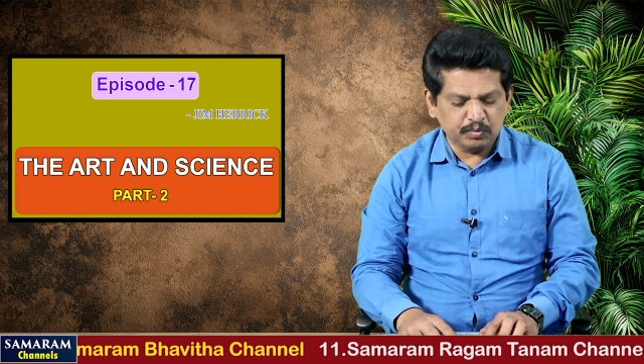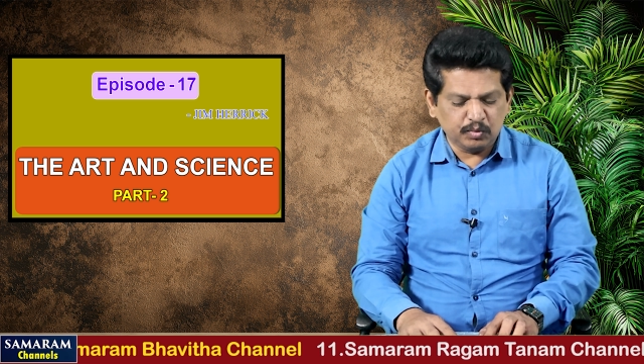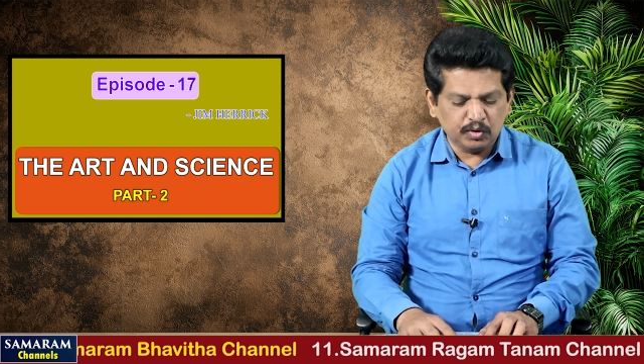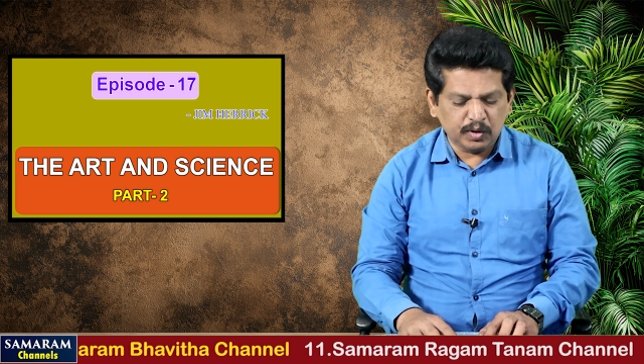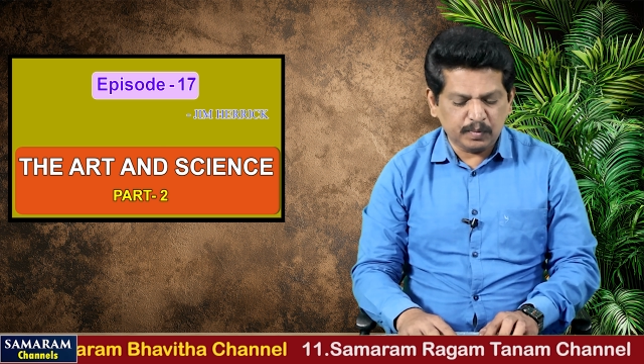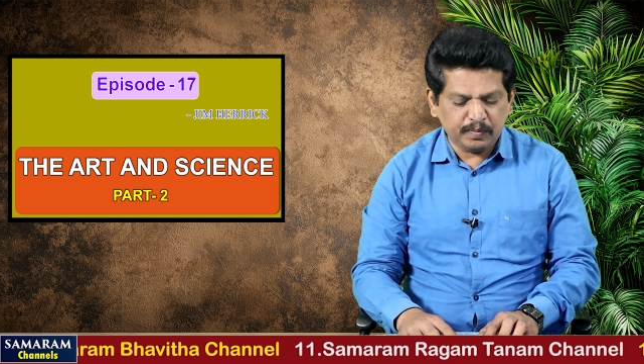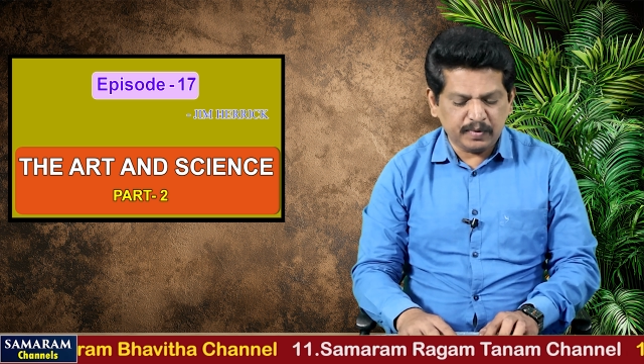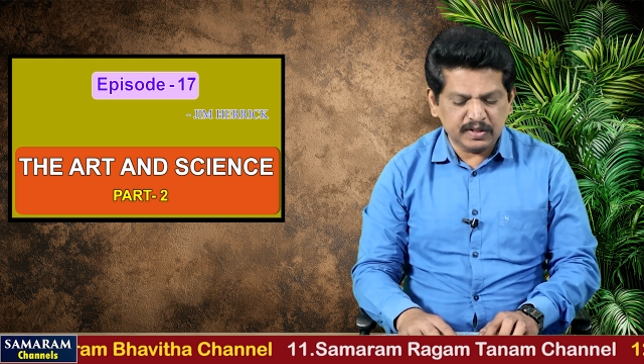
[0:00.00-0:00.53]

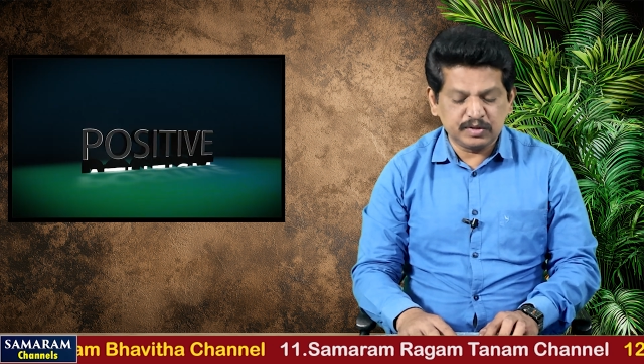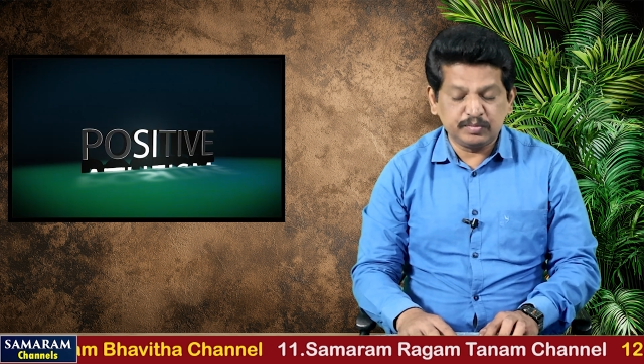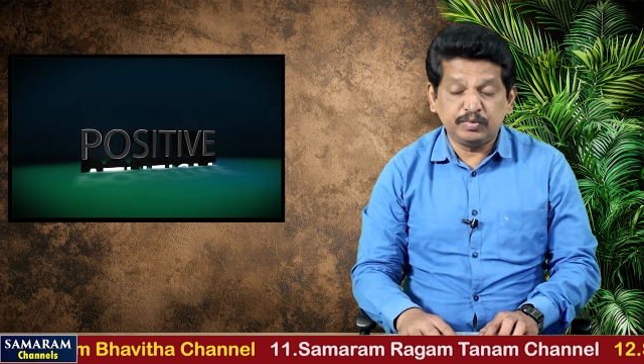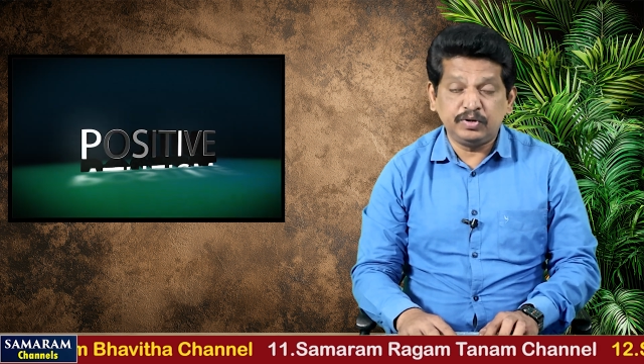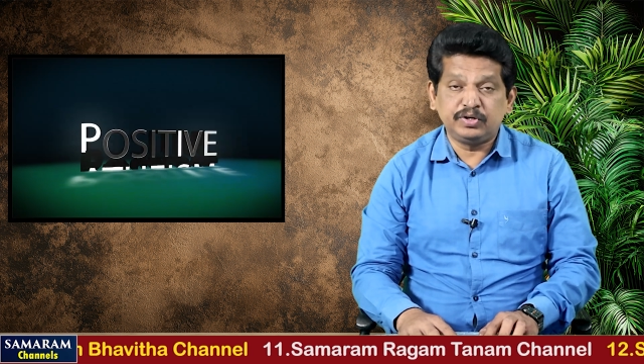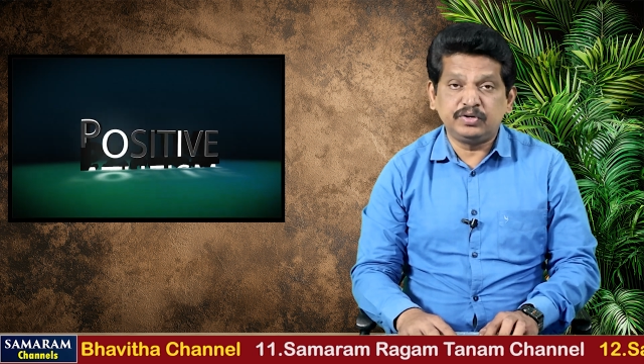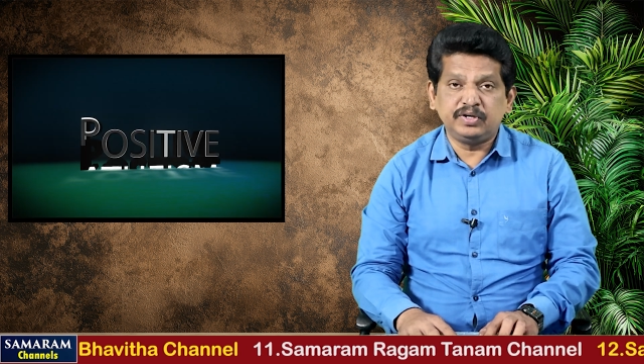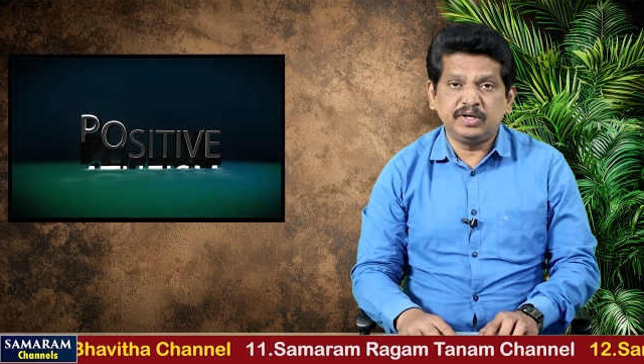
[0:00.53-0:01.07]
more
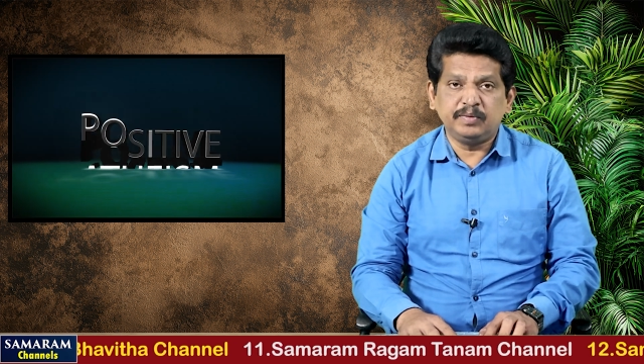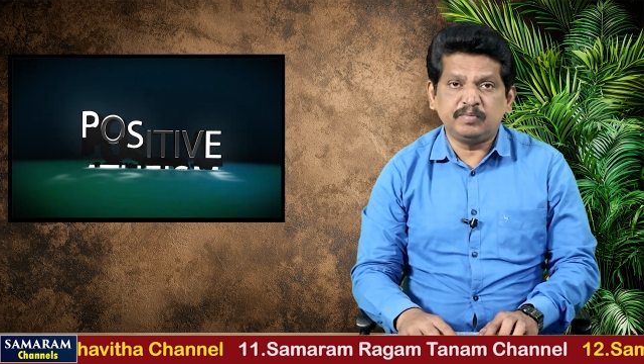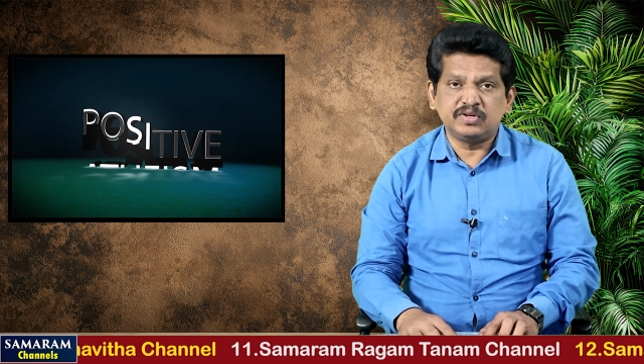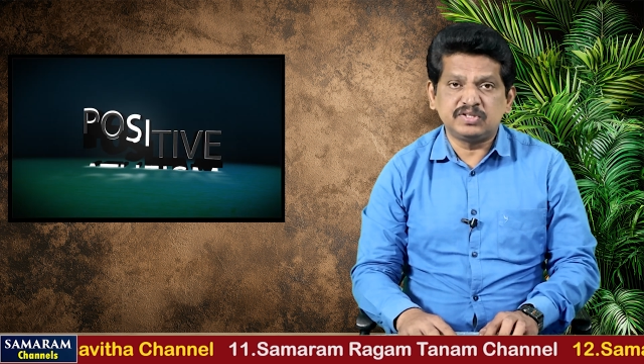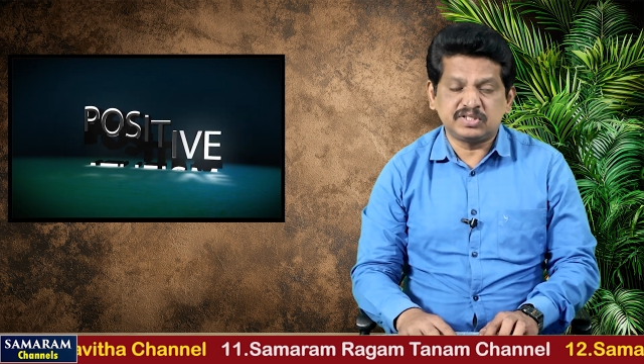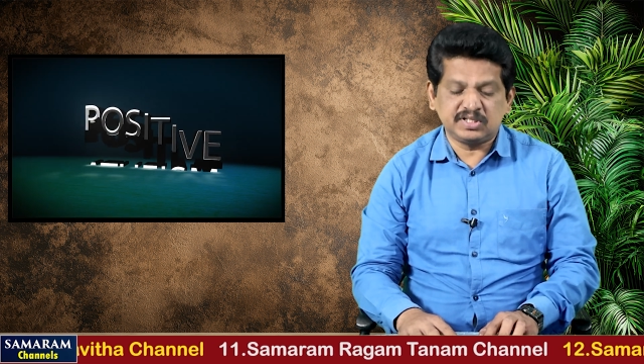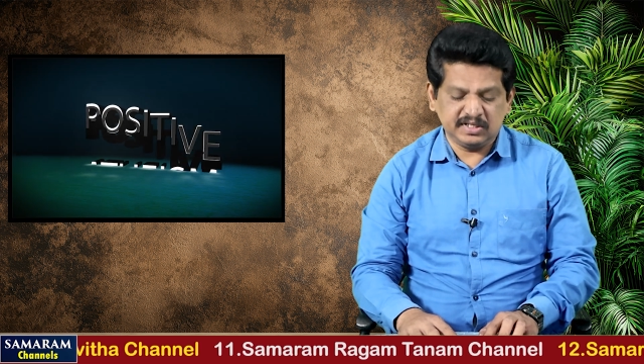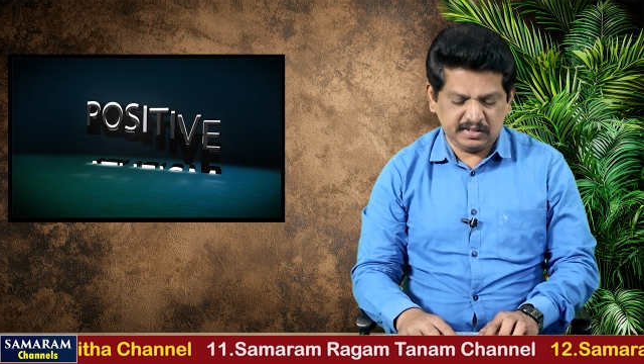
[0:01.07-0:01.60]
possible to
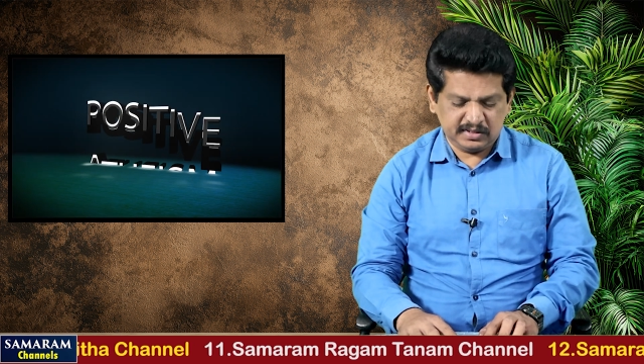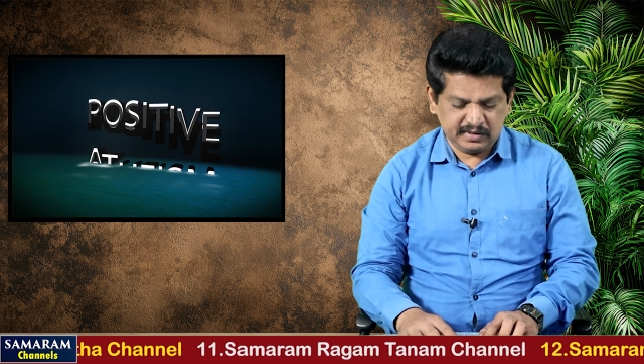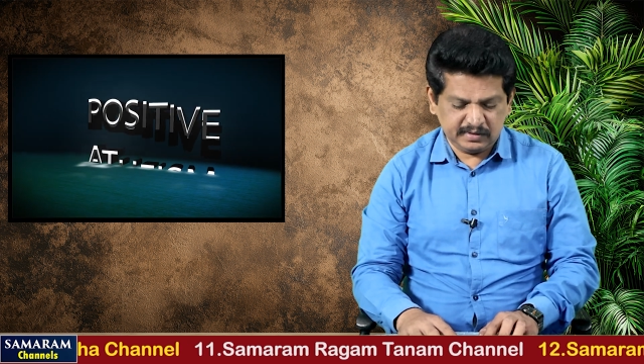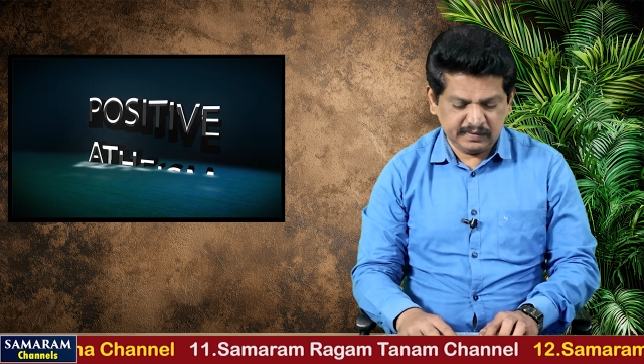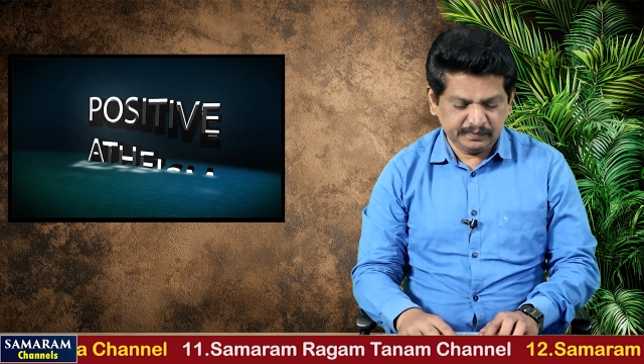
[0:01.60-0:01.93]
demonstrate.